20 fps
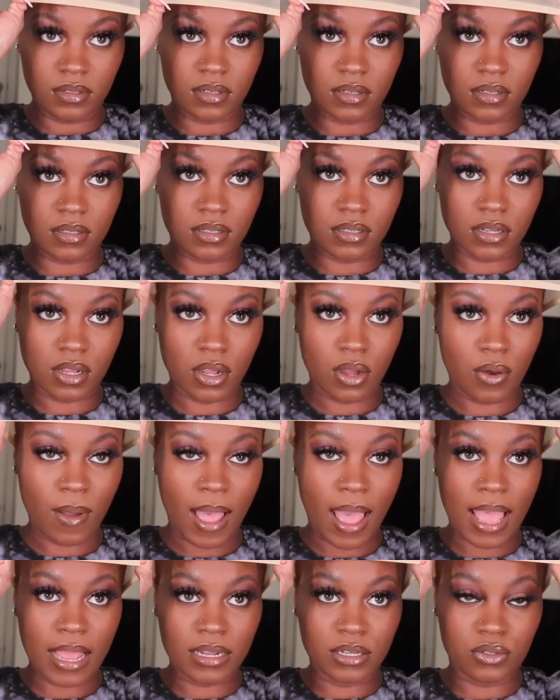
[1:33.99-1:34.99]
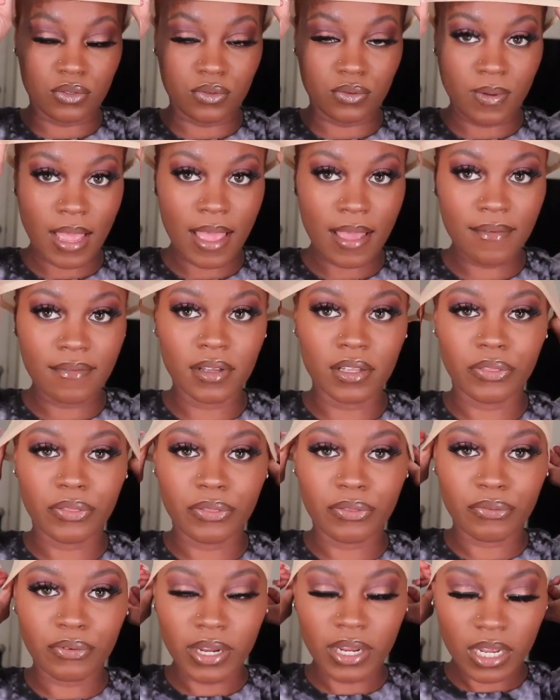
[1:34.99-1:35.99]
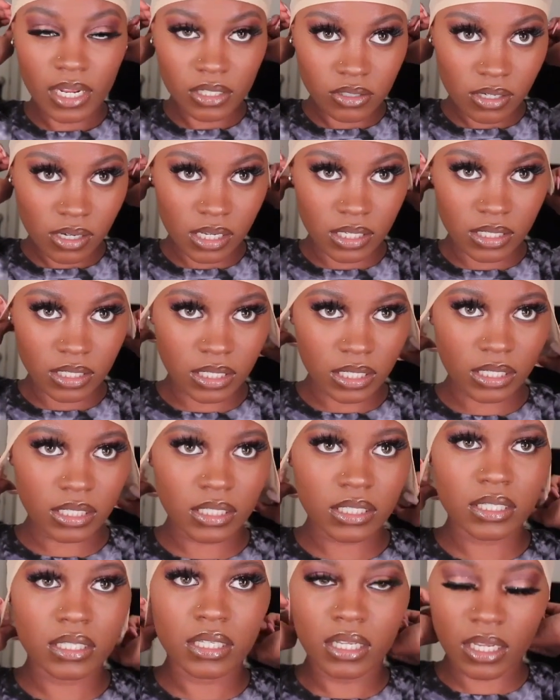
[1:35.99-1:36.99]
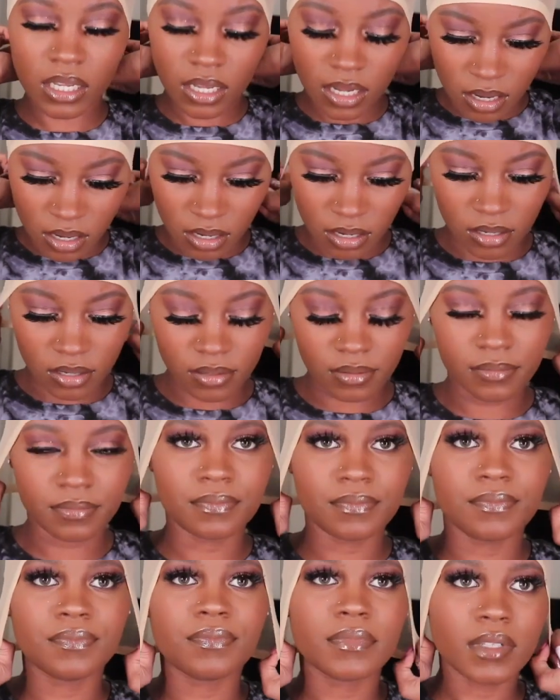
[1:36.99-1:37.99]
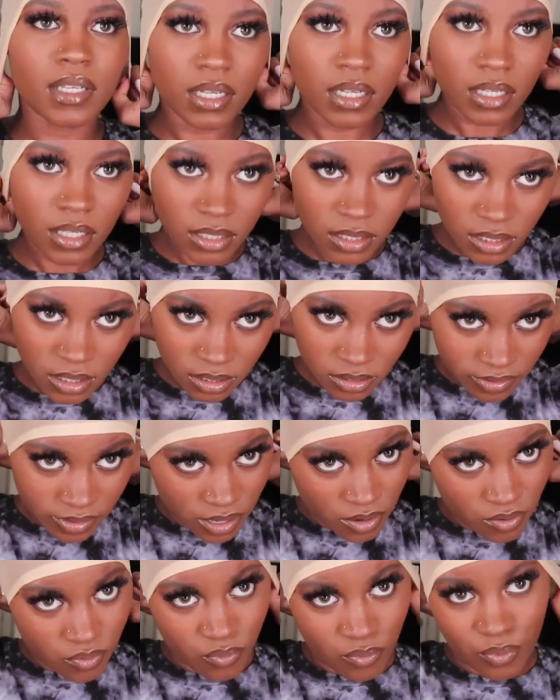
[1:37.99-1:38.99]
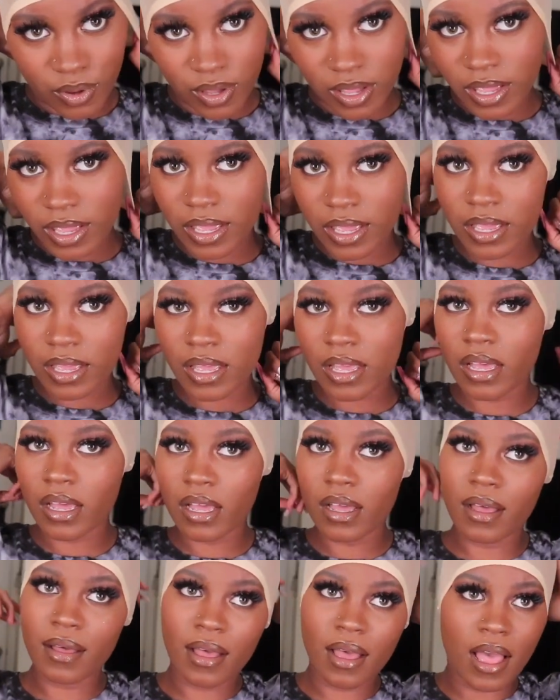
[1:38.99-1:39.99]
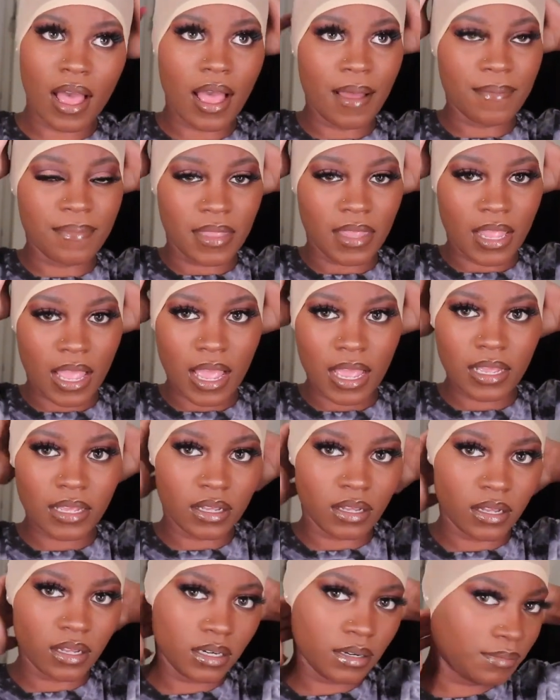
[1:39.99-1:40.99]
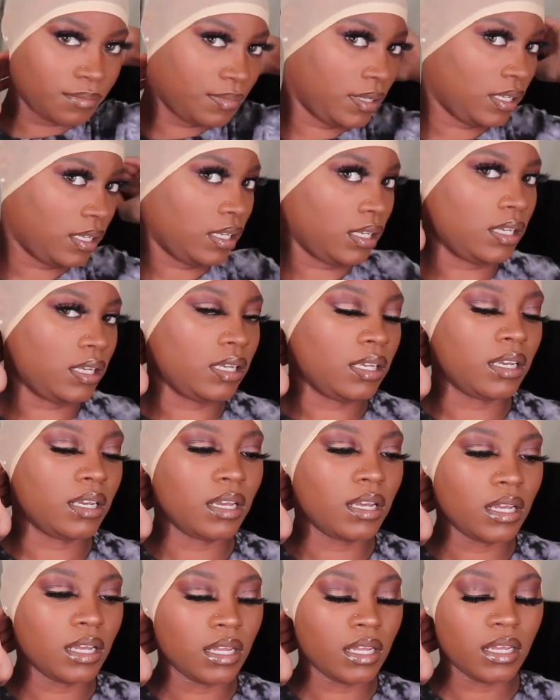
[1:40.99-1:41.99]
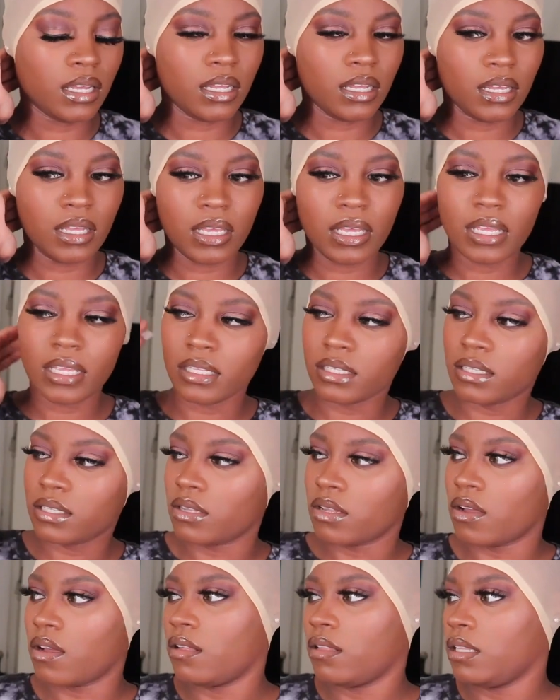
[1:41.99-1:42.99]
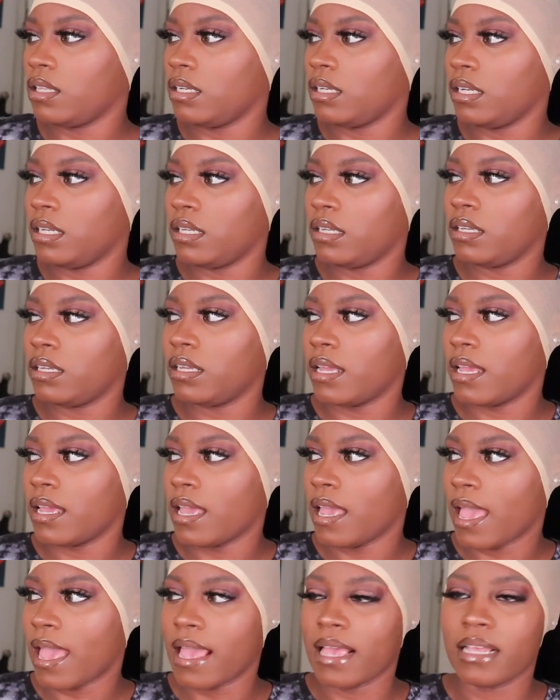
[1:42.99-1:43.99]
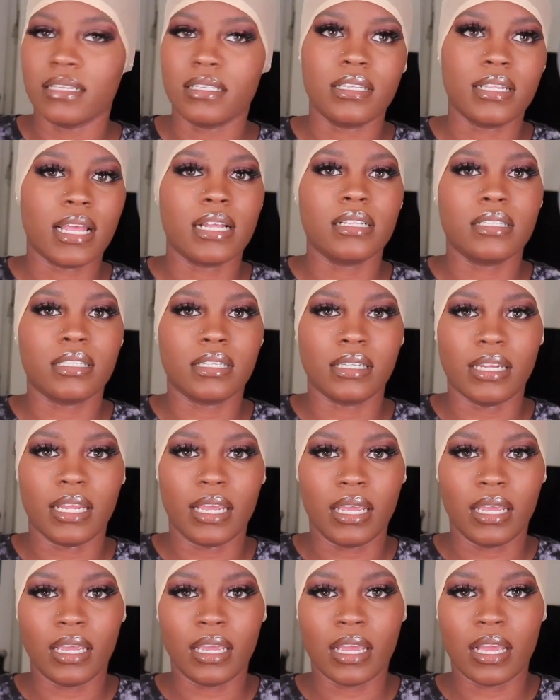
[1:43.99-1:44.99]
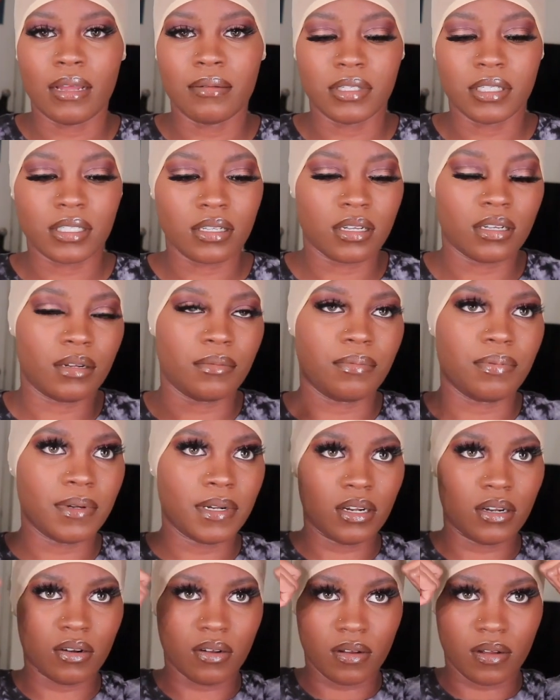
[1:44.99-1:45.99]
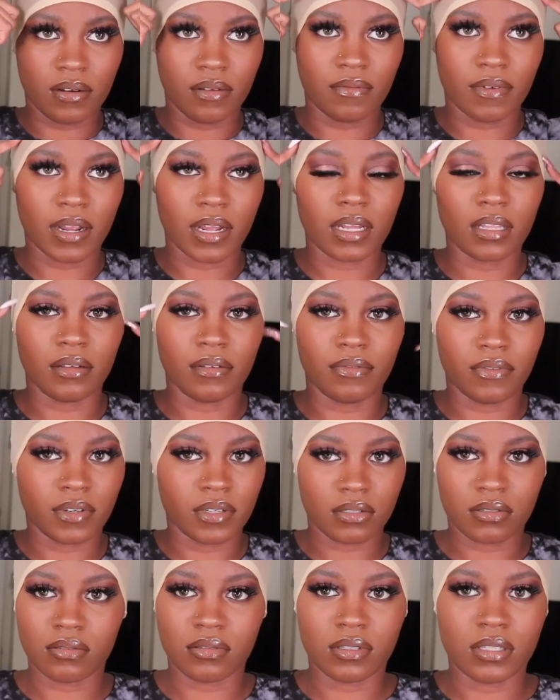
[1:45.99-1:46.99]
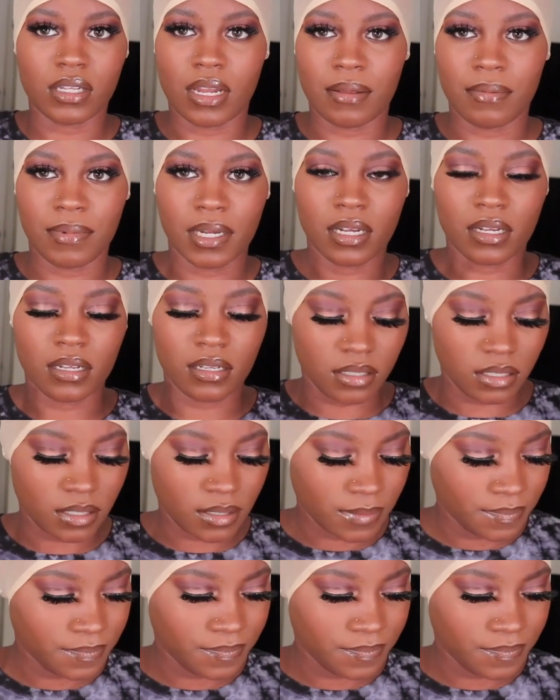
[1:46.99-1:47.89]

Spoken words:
so I do have a 360 degree wig. I'm not gonna be installing it as that today. I'm just gonna put it on regular frontal today because